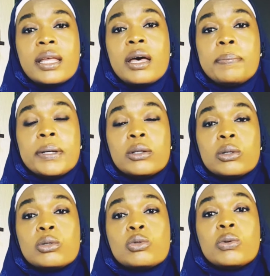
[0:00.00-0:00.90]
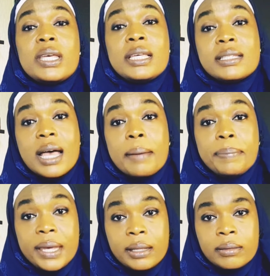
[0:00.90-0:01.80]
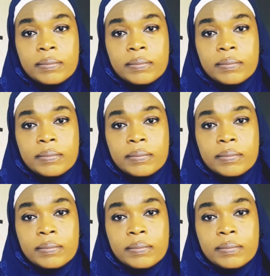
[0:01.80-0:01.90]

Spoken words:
helping us to ease our pain.